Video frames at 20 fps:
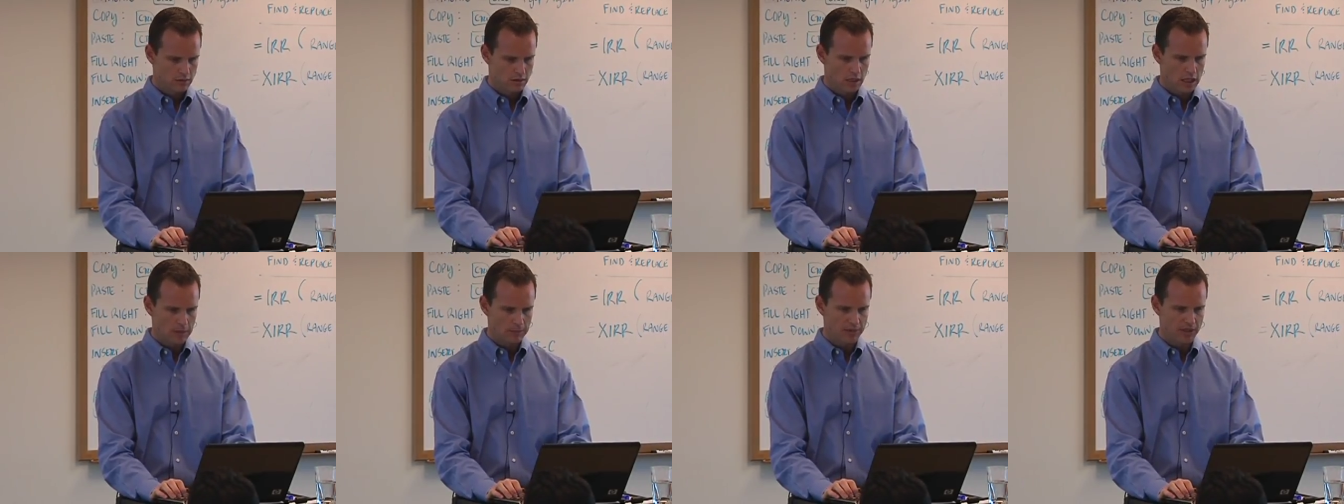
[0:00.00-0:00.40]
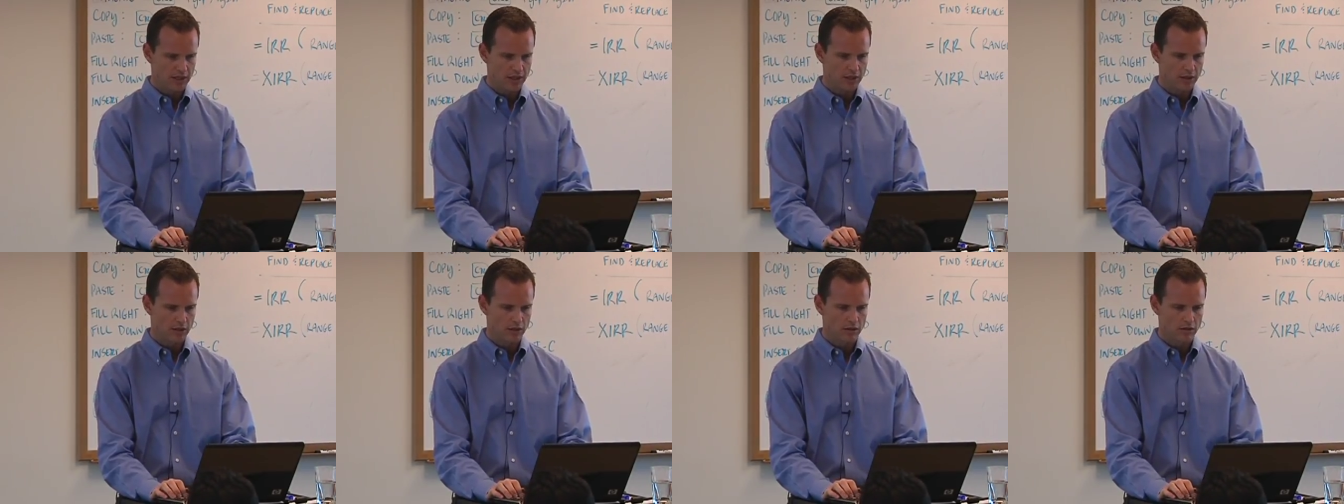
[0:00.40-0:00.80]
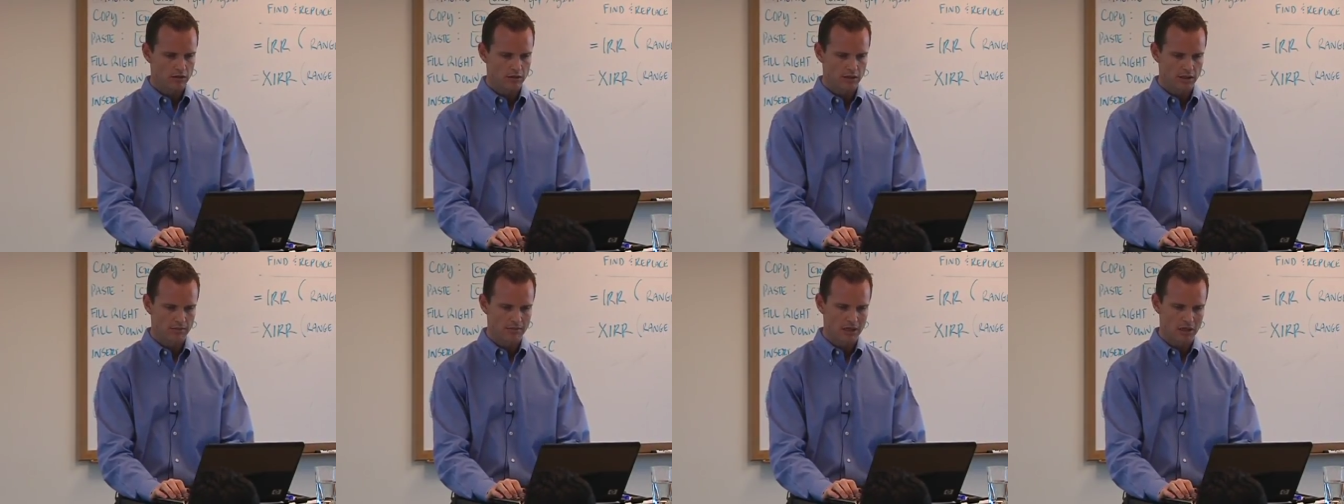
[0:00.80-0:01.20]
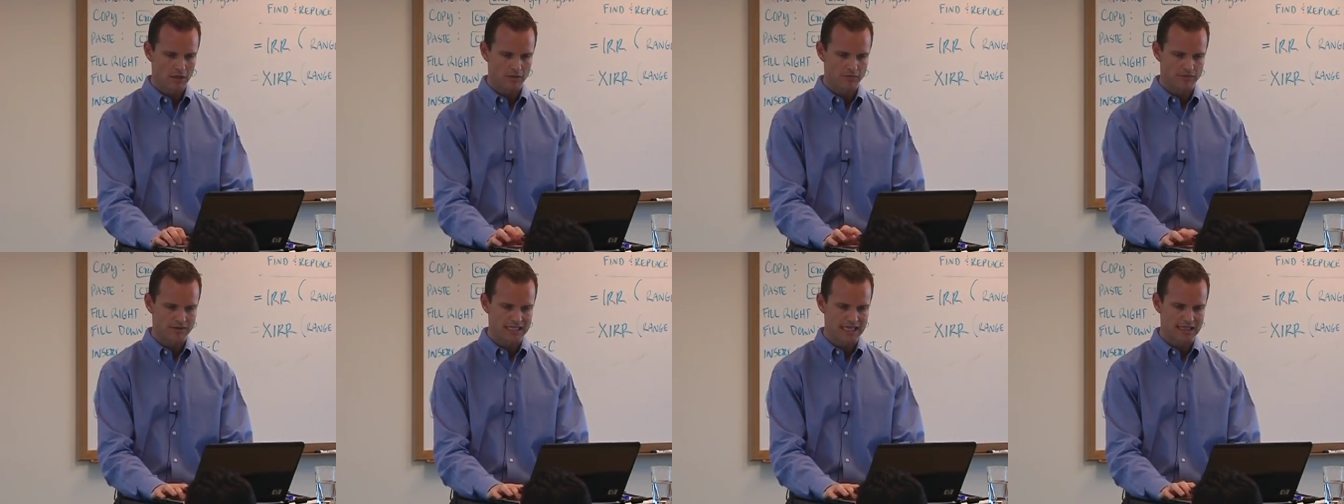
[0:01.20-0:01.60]
up here, the amount
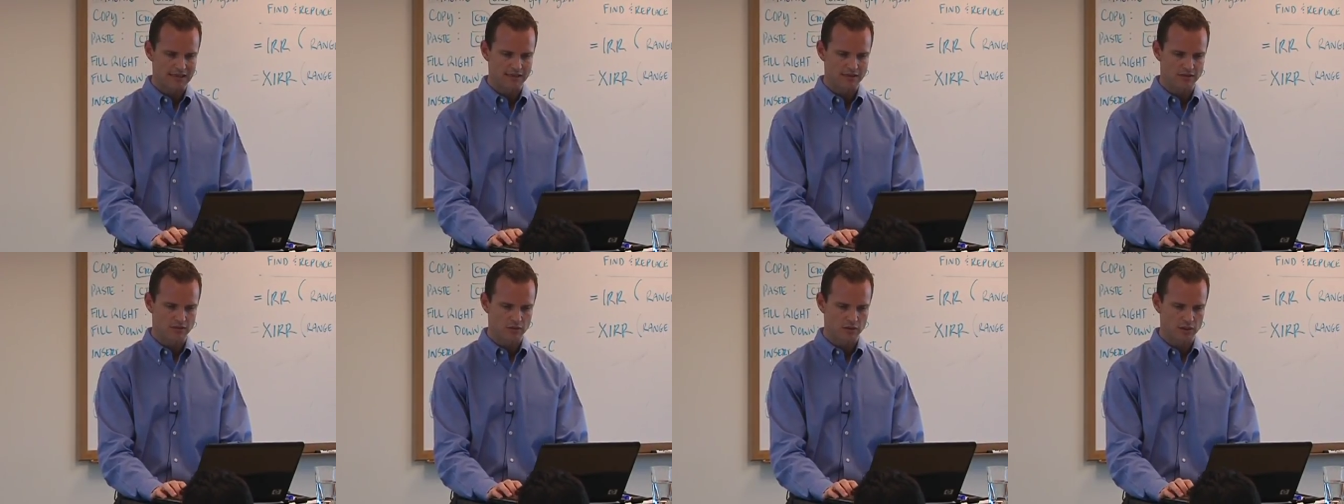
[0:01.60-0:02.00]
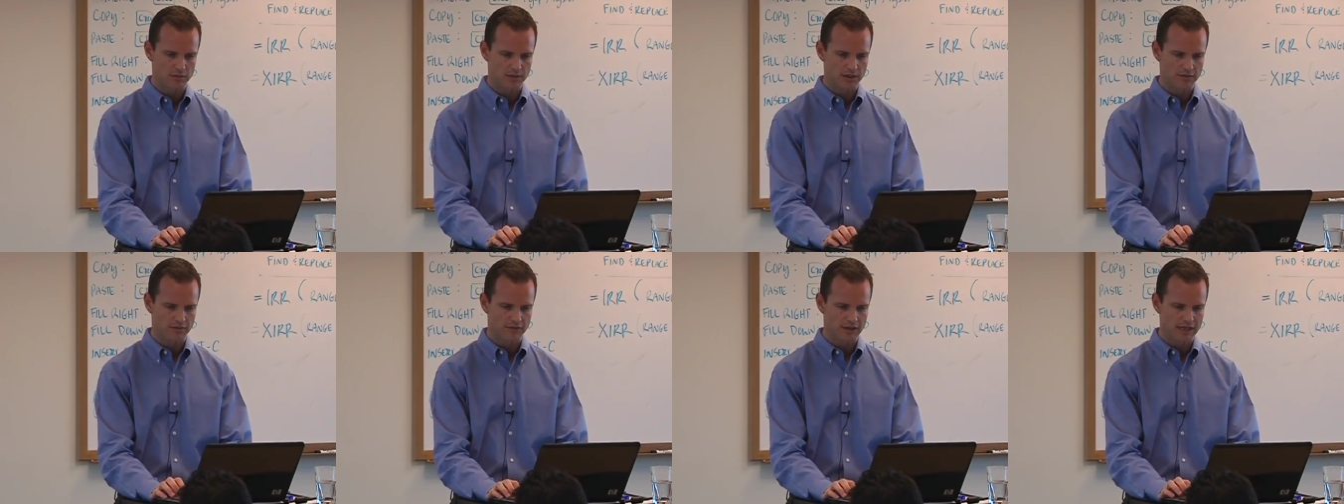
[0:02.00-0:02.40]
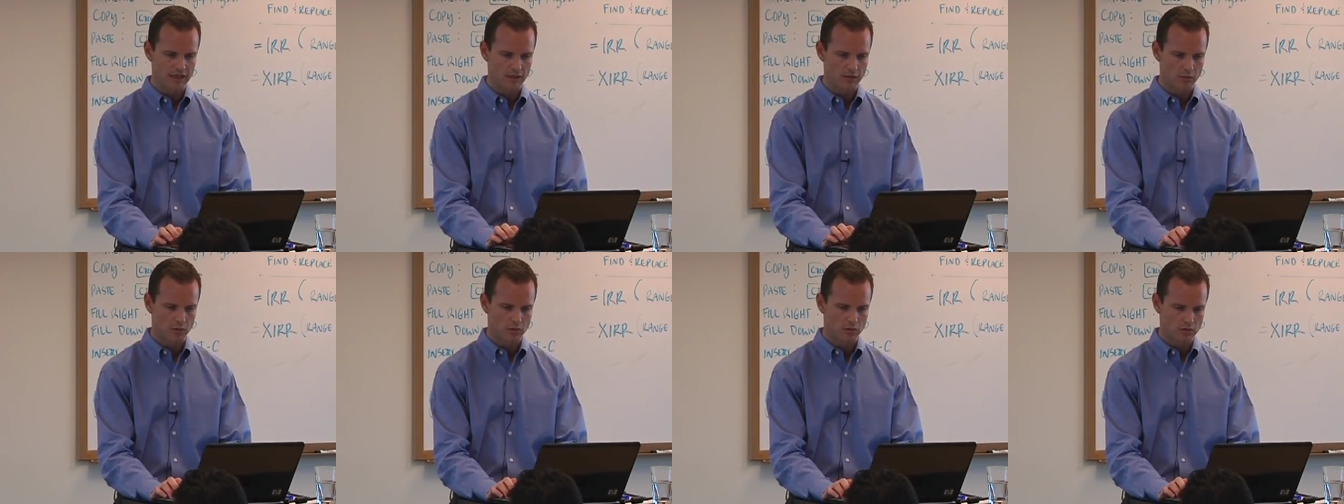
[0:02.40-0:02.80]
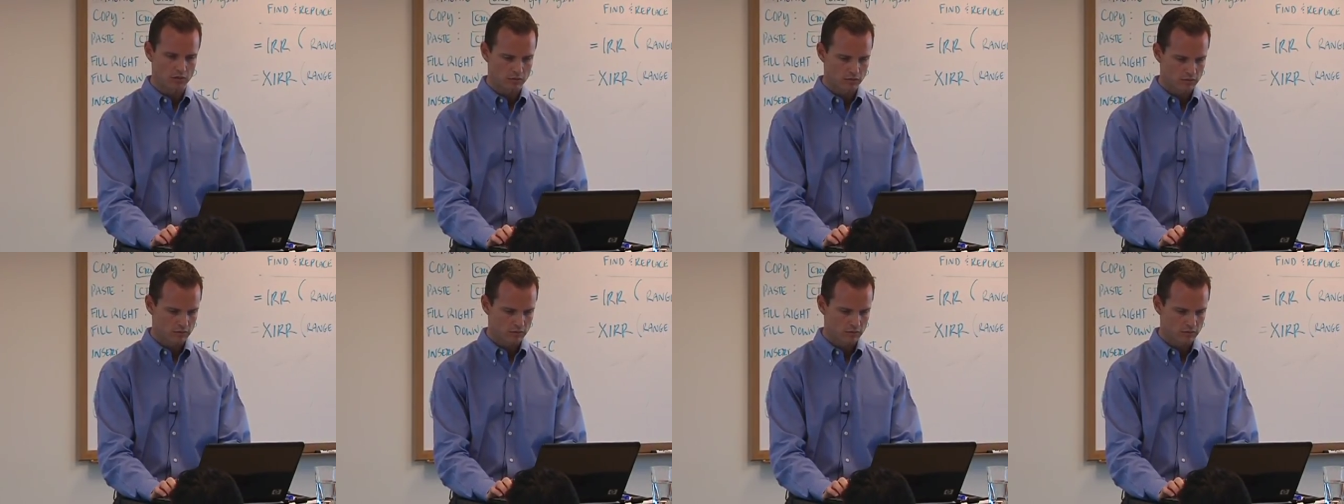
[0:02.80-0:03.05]
of debt that's going to be available